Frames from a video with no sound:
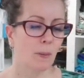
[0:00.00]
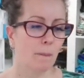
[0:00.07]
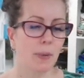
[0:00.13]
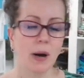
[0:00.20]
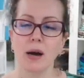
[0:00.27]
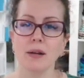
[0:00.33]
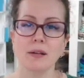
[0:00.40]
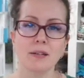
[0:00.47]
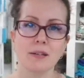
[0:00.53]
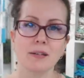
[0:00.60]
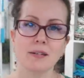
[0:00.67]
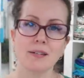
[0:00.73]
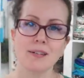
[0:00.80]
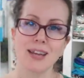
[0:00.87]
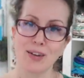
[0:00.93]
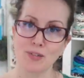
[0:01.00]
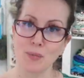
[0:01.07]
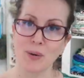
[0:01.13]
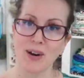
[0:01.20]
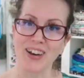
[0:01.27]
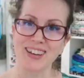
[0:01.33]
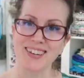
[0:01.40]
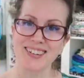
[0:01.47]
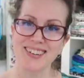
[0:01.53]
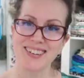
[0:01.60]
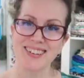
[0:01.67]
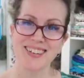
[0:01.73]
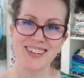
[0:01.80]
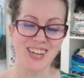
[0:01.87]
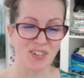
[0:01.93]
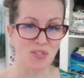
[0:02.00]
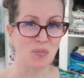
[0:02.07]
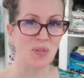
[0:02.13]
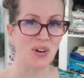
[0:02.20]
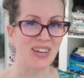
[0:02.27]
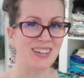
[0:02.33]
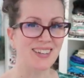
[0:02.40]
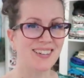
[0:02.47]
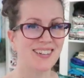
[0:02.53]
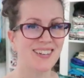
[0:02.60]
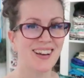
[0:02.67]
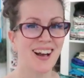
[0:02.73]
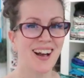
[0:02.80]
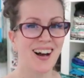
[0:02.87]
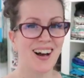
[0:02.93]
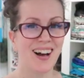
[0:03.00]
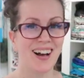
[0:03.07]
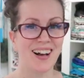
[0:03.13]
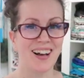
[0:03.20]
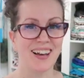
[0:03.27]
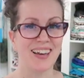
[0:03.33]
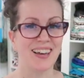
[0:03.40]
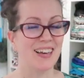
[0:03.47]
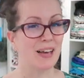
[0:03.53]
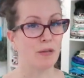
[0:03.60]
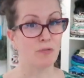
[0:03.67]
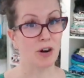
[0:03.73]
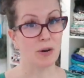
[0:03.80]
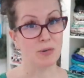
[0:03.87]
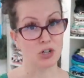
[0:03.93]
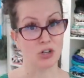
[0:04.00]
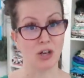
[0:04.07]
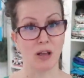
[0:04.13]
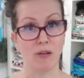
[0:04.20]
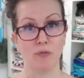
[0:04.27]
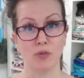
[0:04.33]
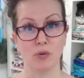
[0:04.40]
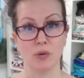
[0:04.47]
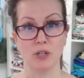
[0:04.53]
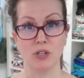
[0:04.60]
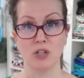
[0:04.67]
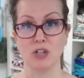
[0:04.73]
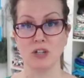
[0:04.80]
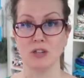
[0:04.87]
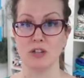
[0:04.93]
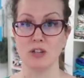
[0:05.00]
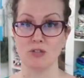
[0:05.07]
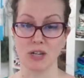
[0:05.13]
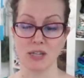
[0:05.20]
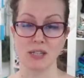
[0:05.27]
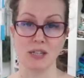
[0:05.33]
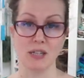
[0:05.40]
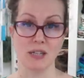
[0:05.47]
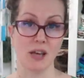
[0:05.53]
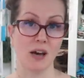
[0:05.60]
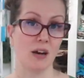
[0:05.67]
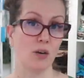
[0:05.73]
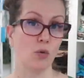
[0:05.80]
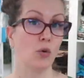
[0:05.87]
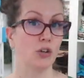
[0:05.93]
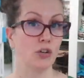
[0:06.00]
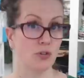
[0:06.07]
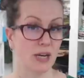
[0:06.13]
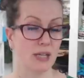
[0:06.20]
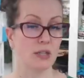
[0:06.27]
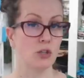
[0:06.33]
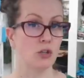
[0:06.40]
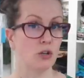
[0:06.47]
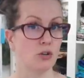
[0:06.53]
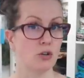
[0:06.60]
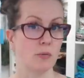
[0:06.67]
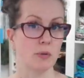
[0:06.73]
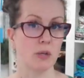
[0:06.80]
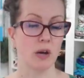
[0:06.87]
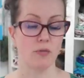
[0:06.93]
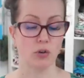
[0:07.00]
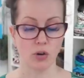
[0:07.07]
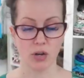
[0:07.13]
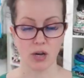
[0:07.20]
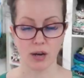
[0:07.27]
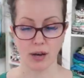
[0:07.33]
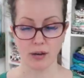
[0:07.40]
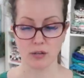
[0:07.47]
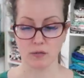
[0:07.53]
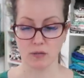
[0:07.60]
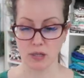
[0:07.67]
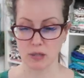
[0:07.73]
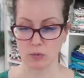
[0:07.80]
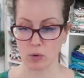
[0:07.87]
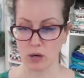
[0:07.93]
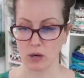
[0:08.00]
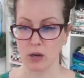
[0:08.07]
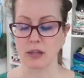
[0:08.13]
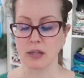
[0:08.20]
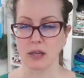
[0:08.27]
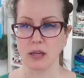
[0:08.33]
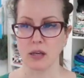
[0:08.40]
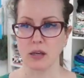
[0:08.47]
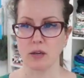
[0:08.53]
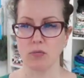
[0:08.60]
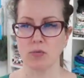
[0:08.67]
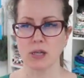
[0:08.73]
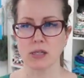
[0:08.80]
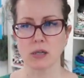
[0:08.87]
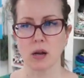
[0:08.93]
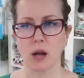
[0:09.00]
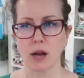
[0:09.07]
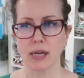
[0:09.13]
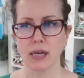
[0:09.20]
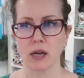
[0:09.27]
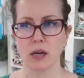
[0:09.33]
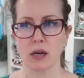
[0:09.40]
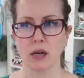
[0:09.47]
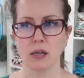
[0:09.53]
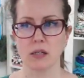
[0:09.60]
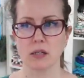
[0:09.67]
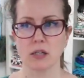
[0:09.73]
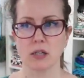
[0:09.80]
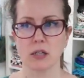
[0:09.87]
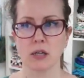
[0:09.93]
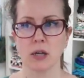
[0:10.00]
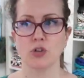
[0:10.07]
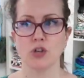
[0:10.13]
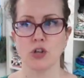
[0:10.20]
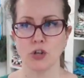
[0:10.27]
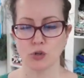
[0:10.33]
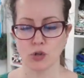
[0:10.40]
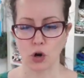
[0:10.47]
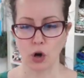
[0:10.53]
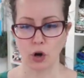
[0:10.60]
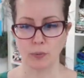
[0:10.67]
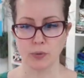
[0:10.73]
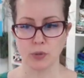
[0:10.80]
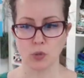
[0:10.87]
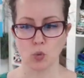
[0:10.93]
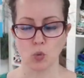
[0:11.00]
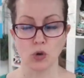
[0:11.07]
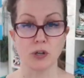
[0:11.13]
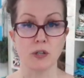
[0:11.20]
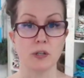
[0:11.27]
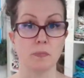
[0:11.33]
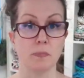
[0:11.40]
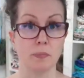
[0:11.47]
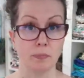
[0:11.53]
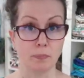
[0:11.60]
but never mind, never mind. I am very much looking forward to the dresses that, or the dress and the two tops that I've got cut out of this one. The reason I cut two tops was